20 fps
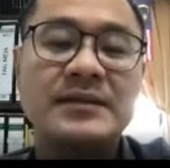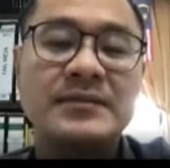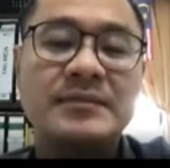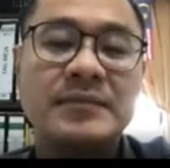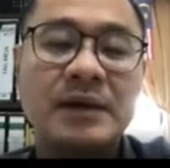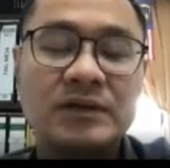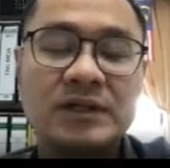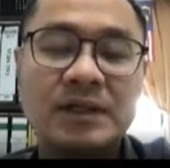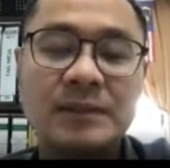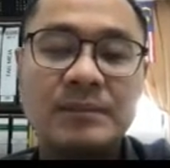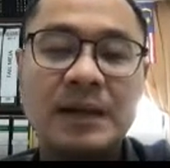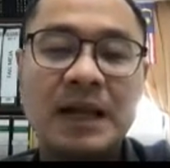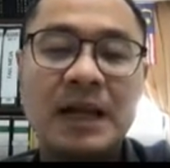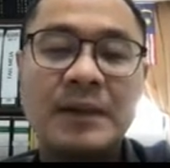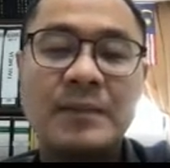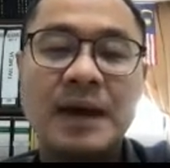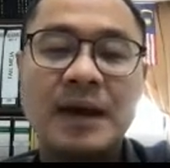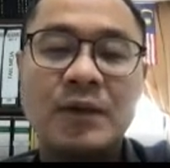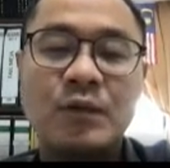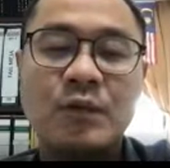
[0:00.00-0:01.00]
multiplied
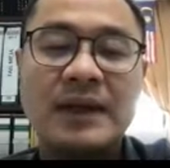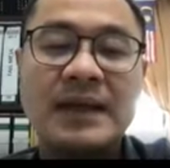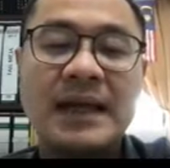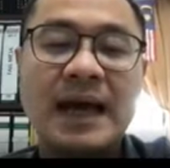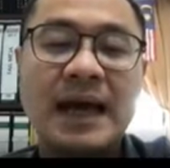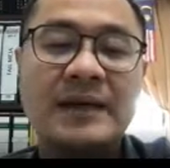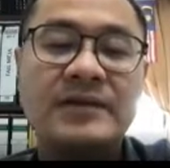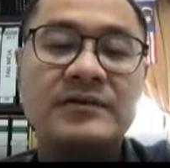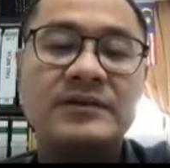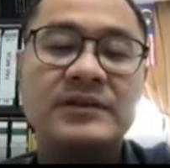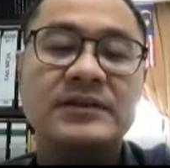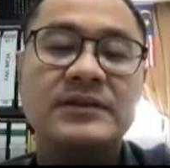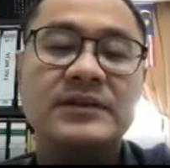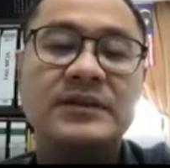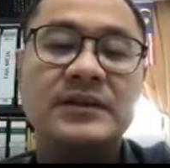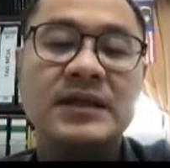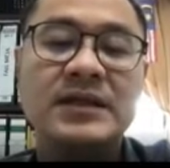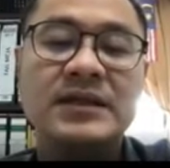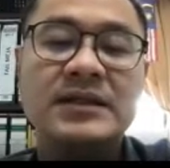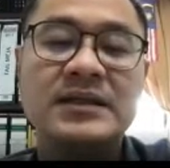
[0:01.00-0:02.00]
by 100,
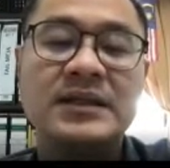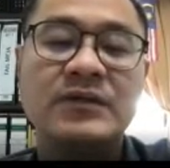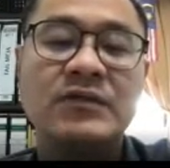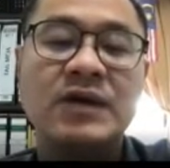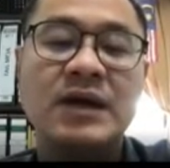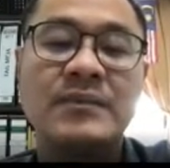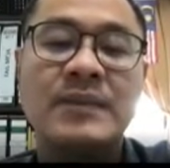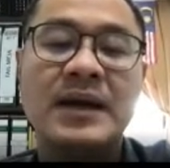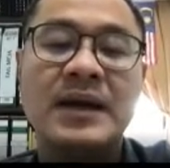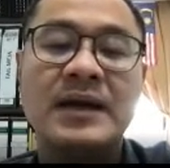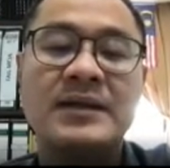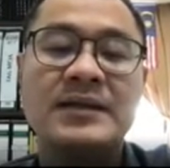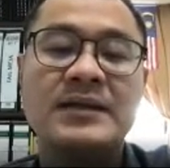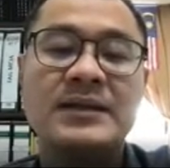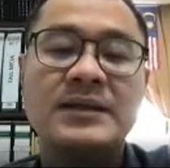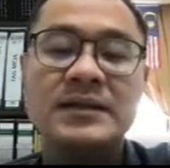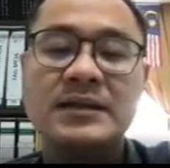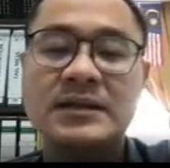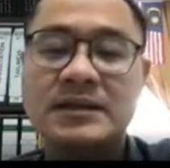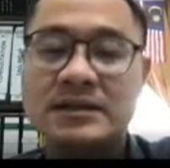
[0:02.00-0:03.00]
okay, divided by
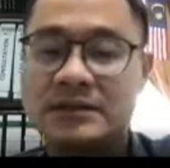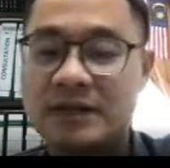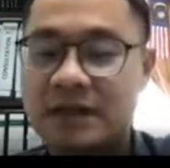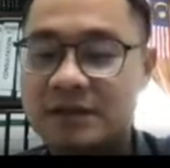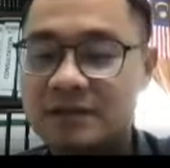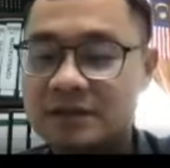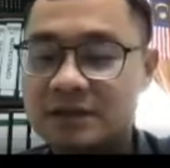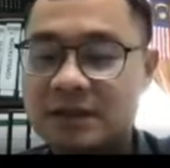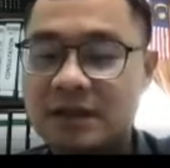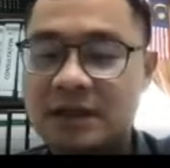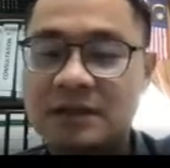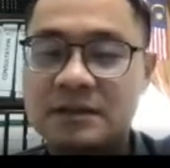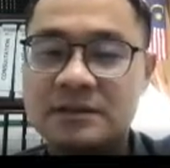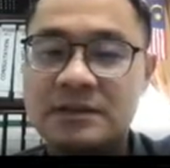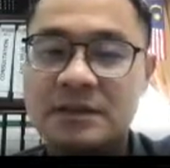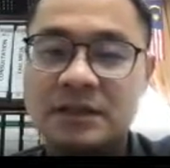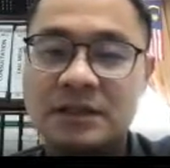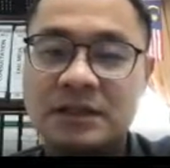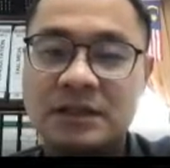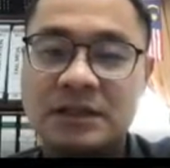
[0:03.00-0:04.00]
the
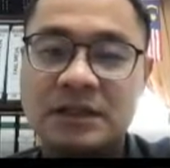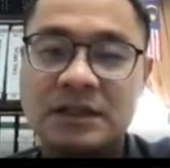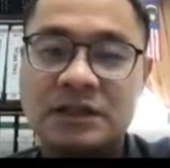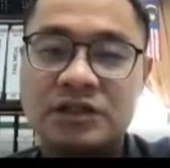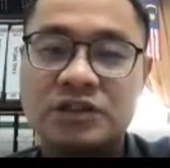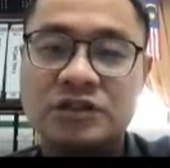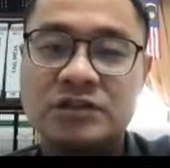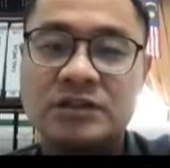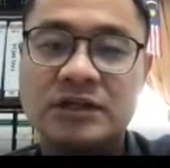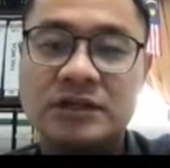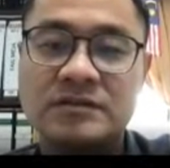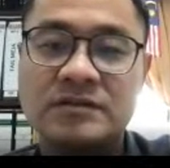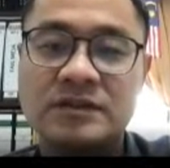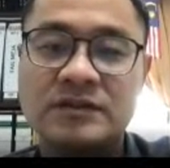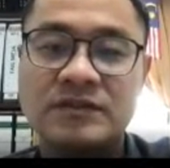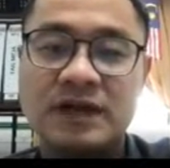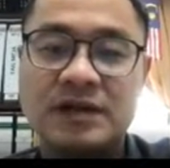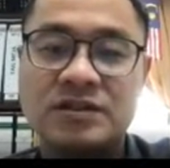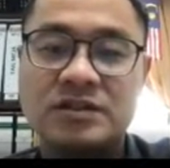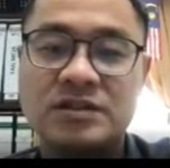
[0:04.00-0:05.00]
initial transfer
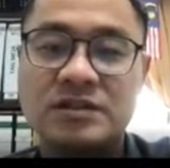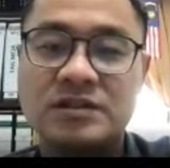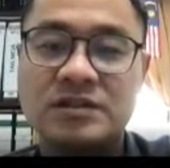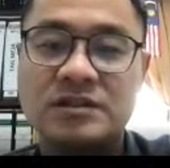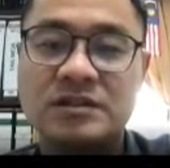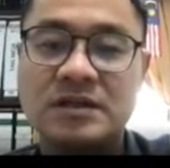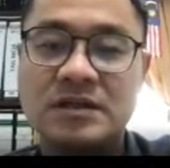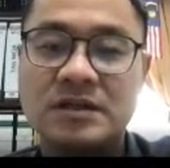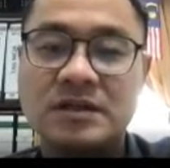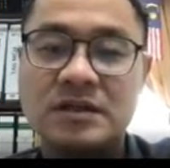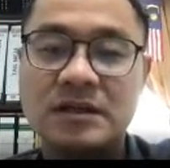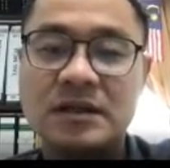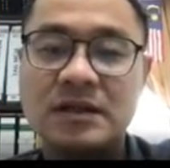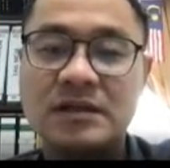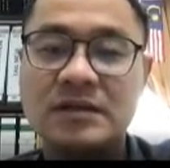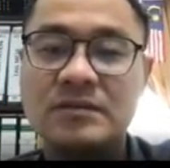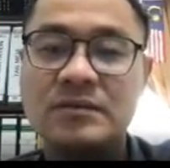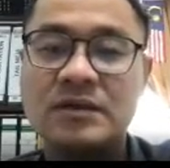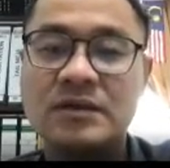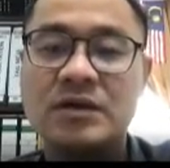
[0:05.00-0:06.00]
function, okay,
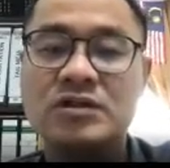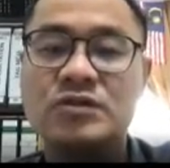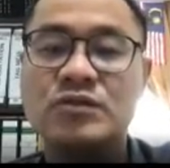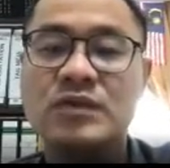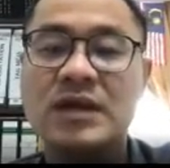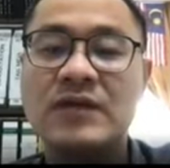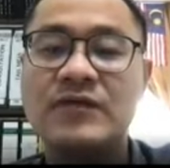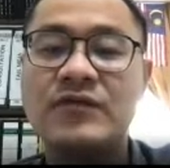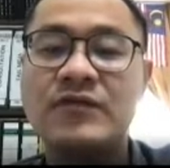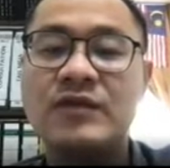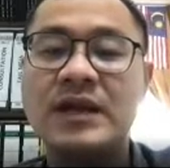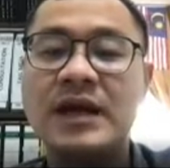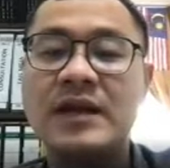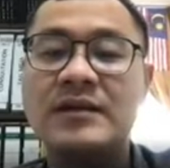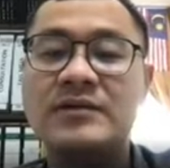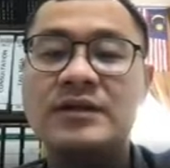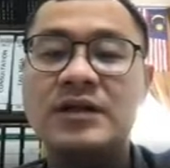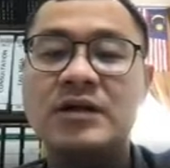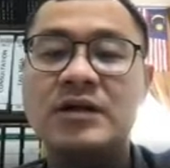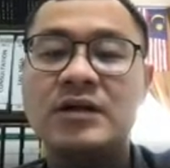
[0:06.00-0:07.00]
because we have
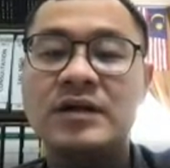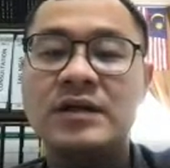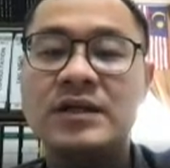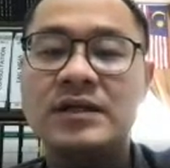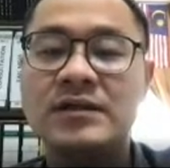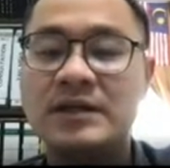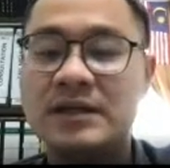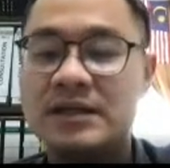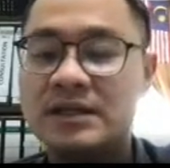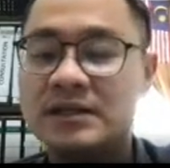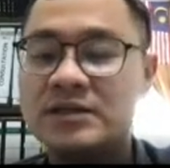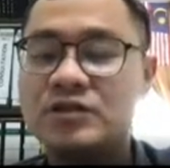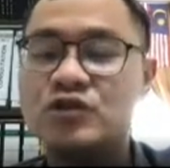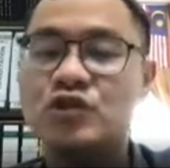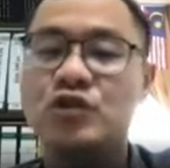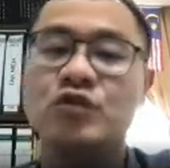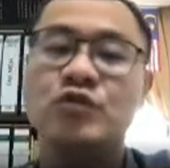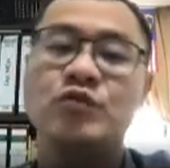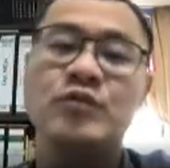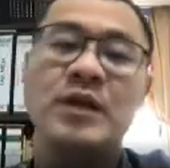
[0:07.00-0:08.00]
100 over here, right?
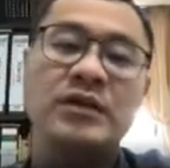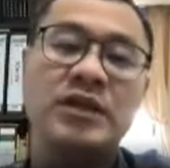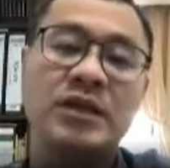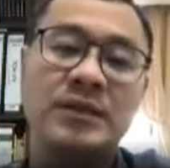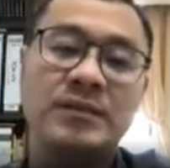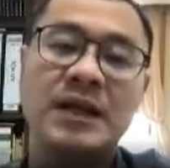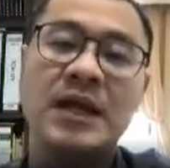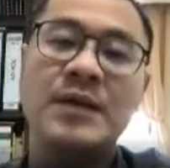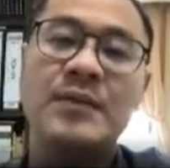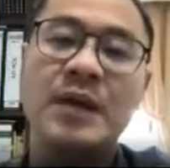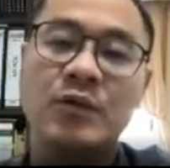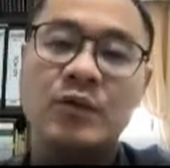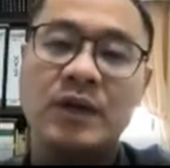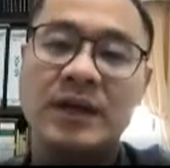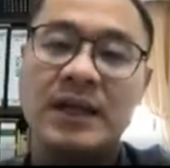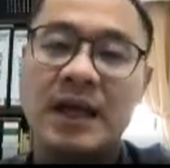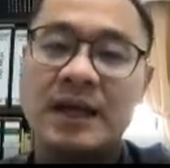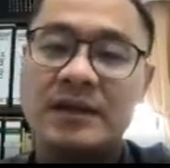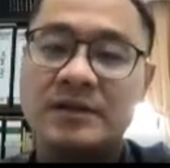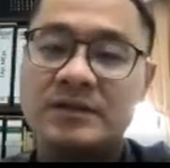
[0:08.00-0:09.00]
So multiply by
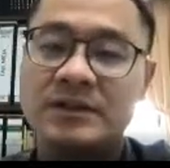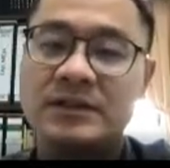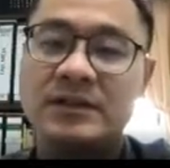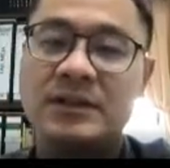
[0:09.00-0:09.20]
100.